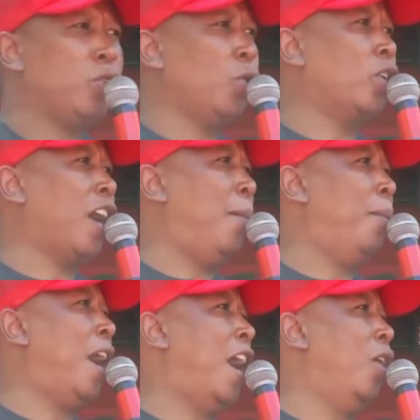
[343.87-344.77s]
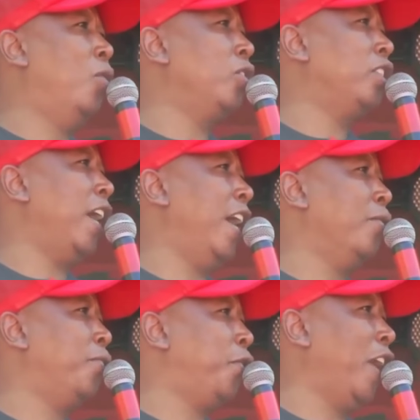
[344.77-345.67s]
to come out
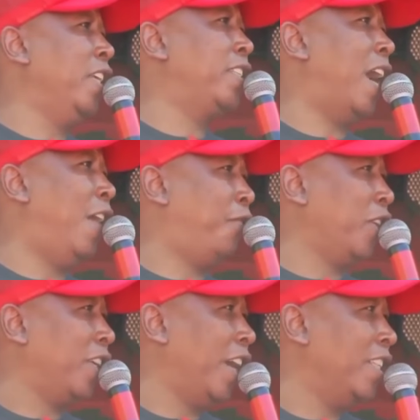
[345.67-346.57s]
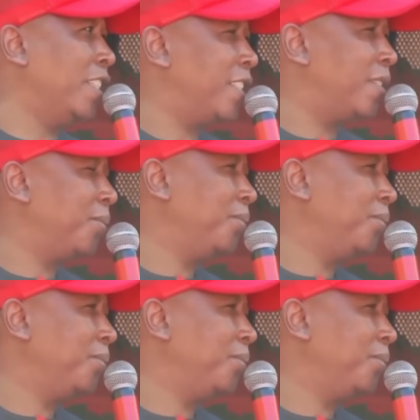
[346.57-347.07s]
and face Africans?